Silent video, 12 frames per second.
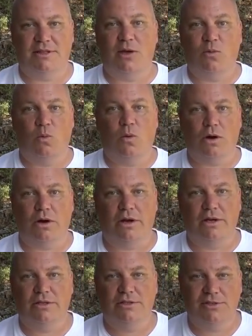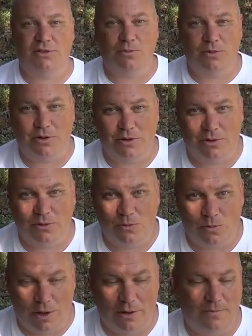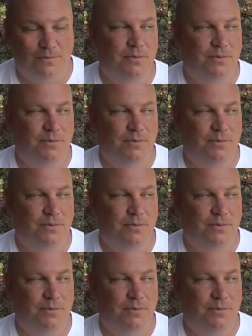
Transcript: They work super well.